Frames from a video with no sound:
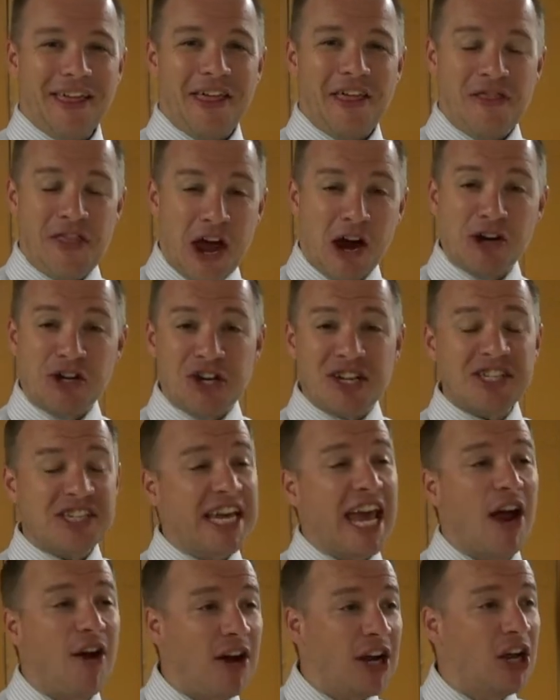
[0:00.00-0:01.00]
they're just
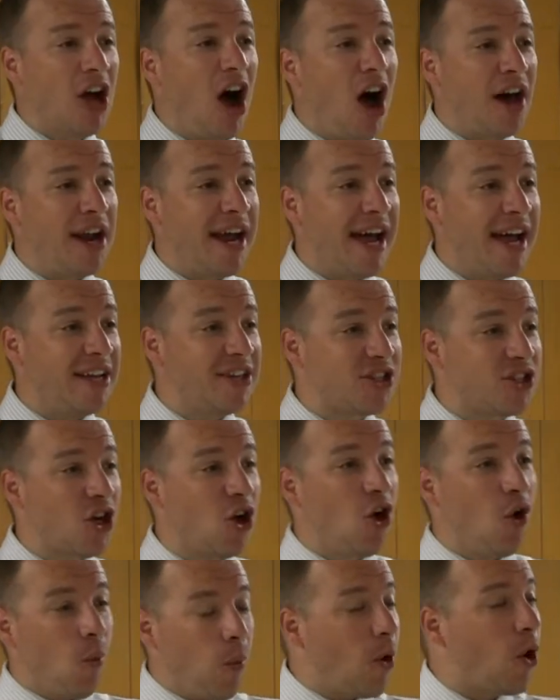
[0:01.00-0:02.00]
carrying on
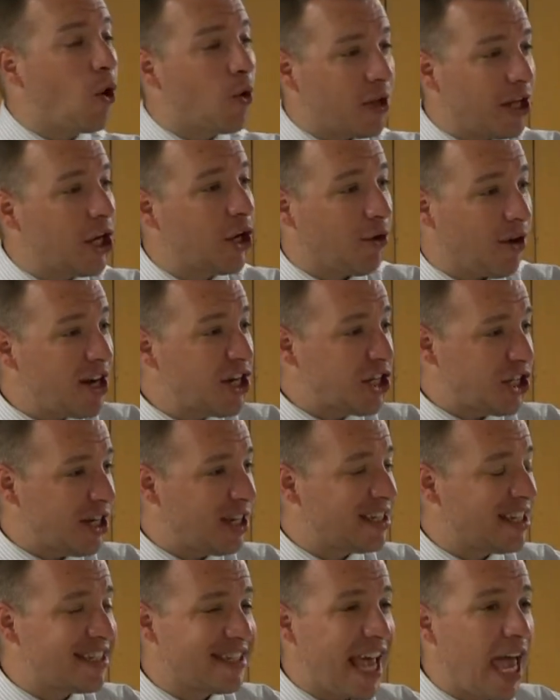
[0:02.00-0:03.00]
as worldly
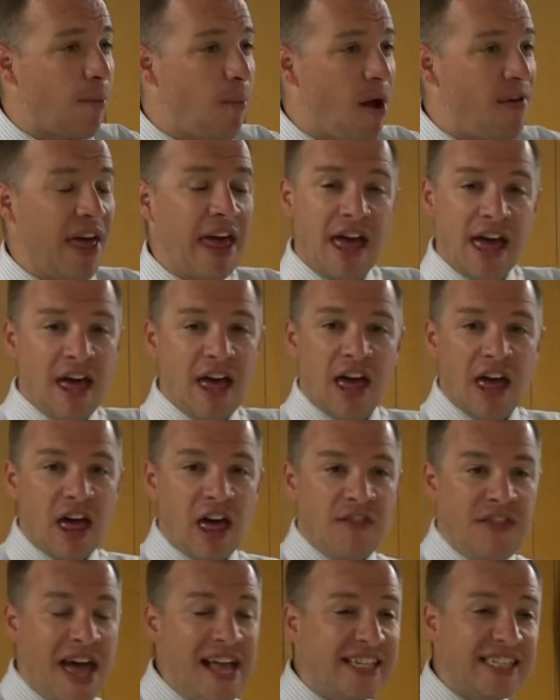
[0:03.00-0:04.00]
Christians the same way that
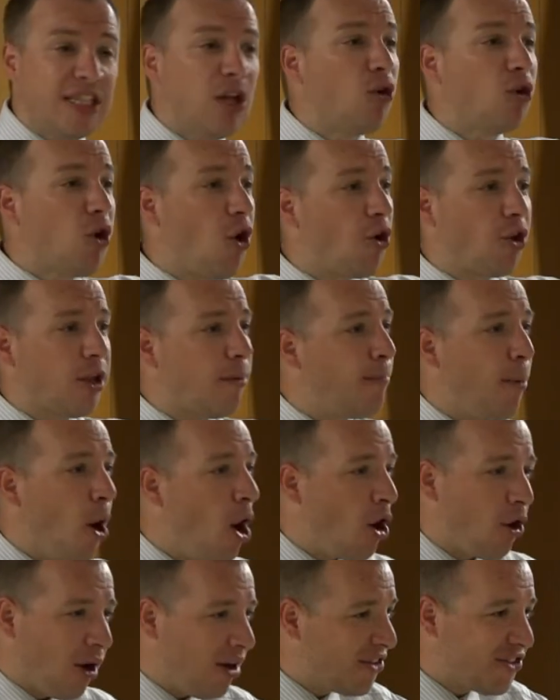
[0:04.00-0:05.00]
they still go to the
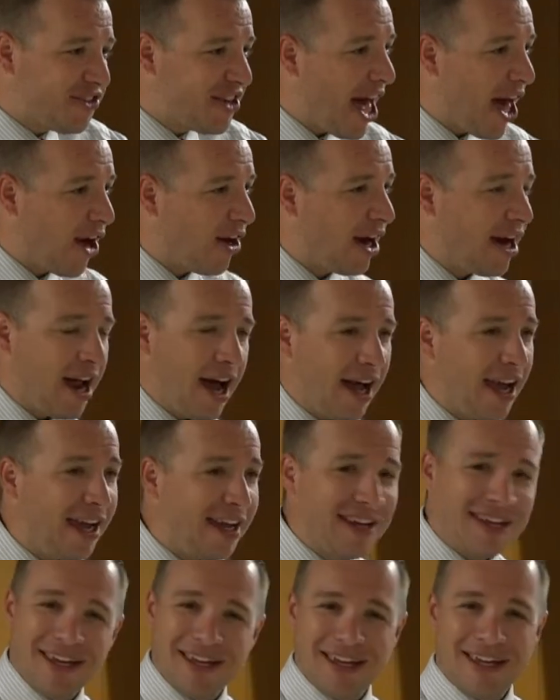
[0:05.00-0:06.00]
bar on Saturday
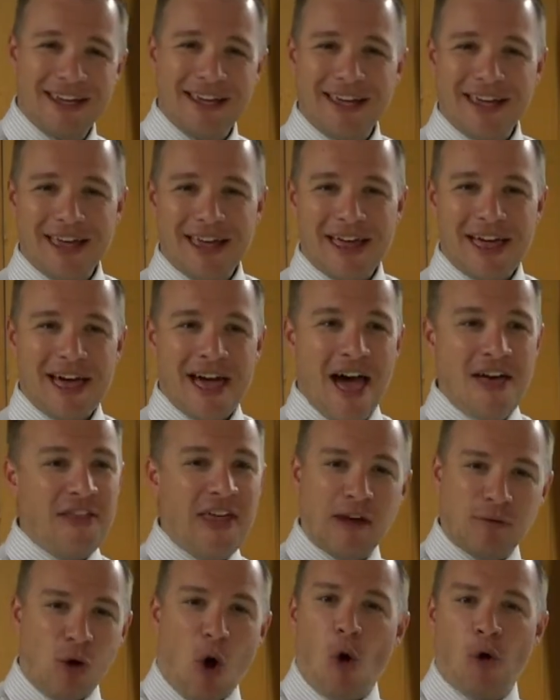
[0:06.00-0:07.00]
night and
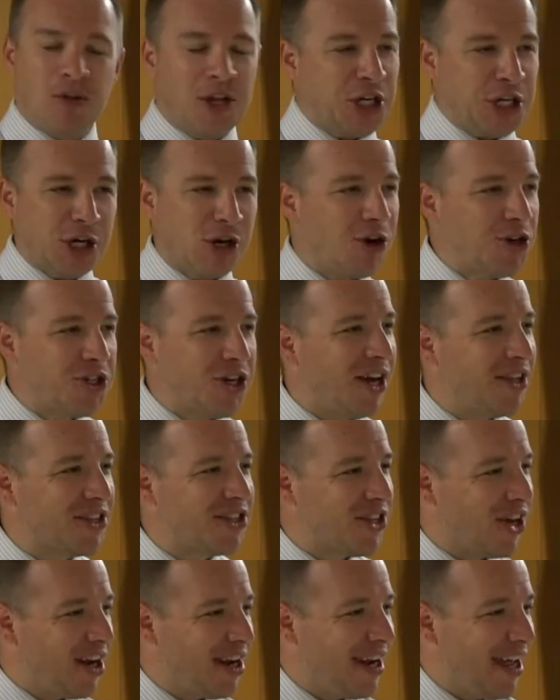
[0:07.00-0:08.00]
they roll the church on
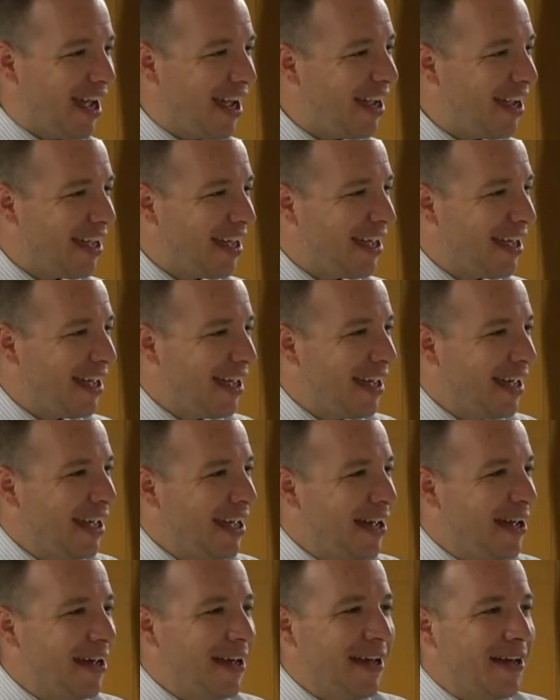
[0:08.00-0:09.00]
Sunday
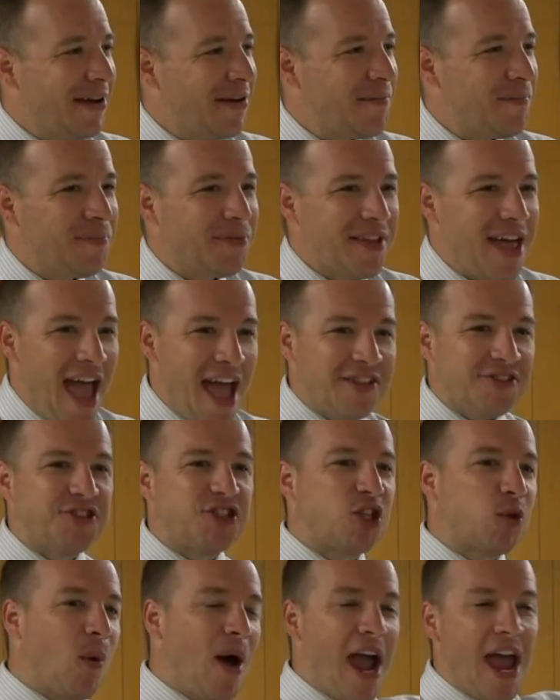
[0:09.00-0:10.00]
and
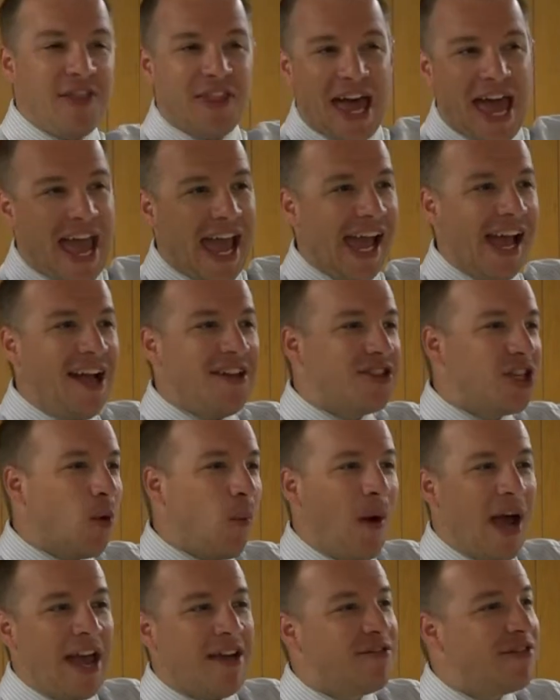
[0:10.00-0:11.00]
sway the hands and
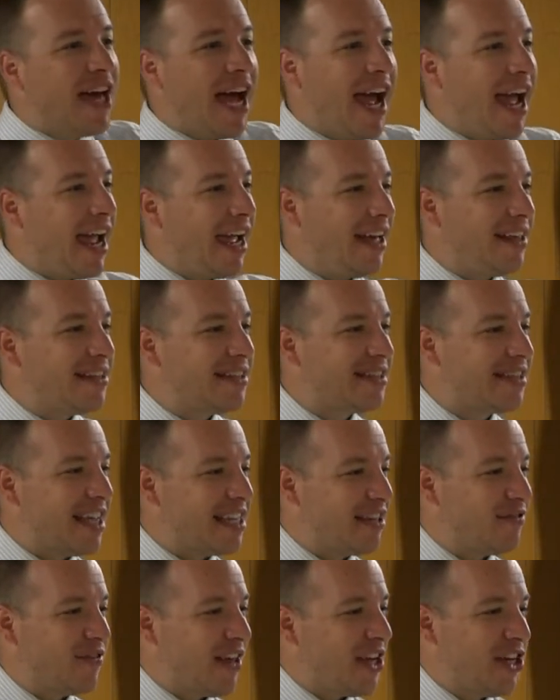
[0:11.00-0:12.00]
wave the hands
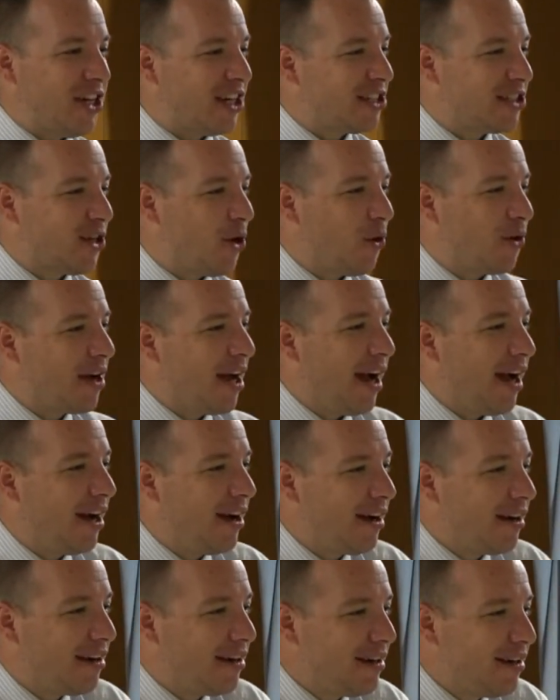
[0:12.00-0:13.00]
as if they just don't
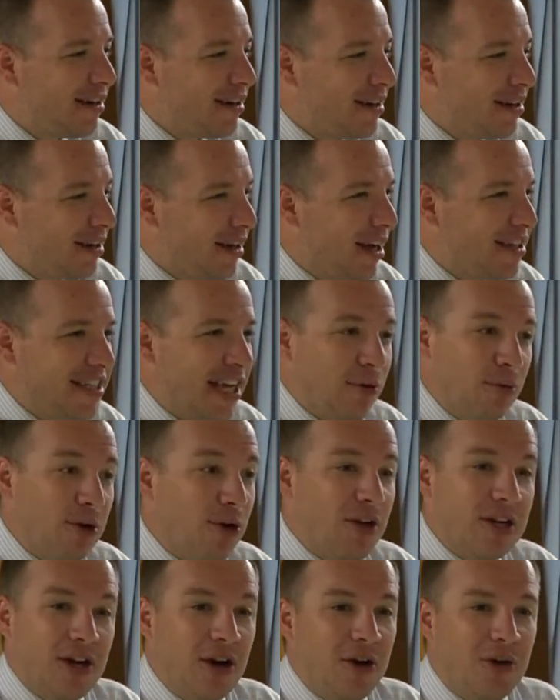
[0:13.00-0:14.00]
care because they
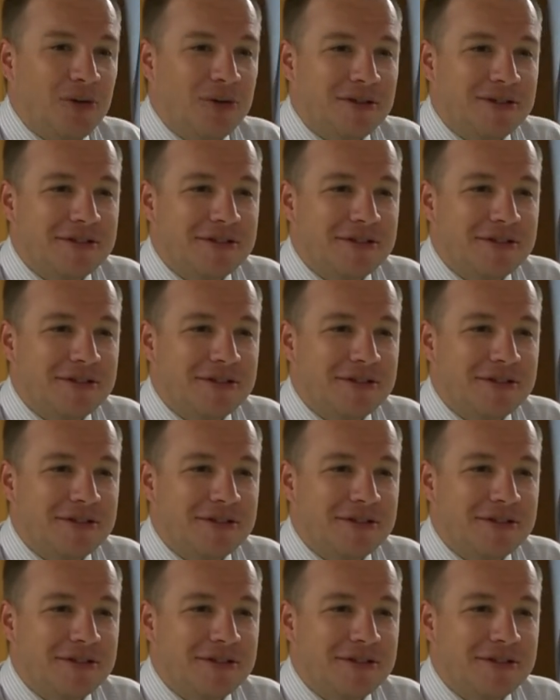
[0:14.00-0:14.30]
really don't.